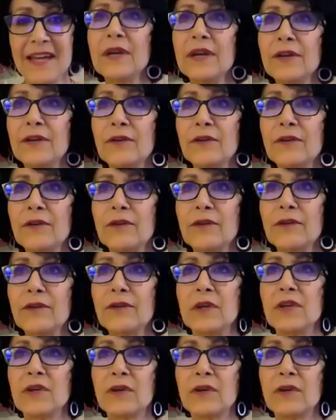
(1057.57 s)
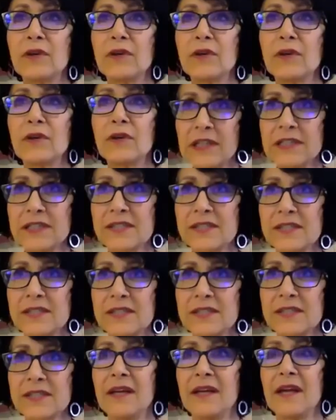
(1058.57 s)
you interview and your
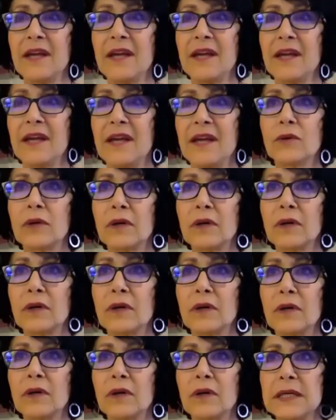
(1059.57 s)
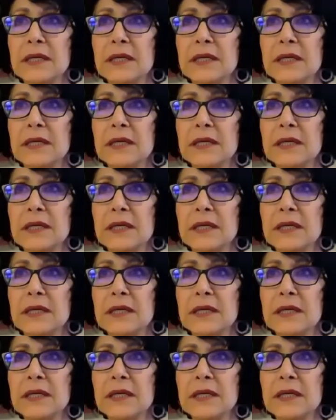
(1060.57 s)
honesty and your